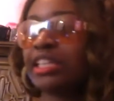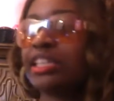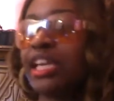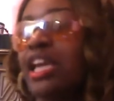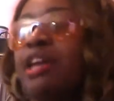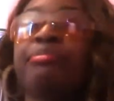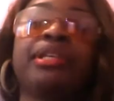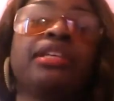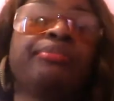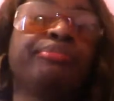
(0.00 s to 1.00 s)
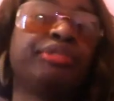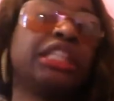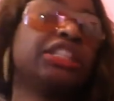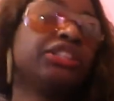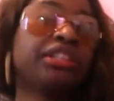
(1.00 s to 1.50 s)
Yeah, I mean,
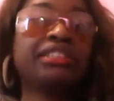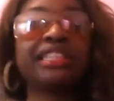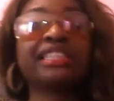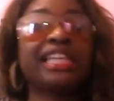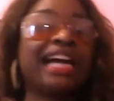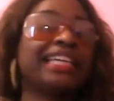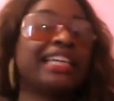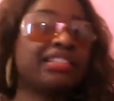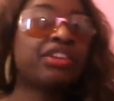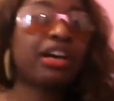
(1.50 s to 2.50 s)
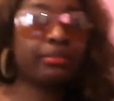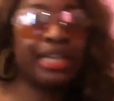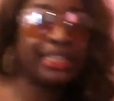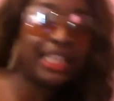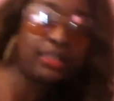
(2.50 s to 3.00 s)
there's certain things that I can't talk
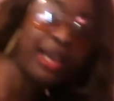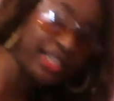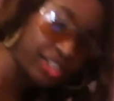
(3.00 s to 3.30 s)
about, and that's why I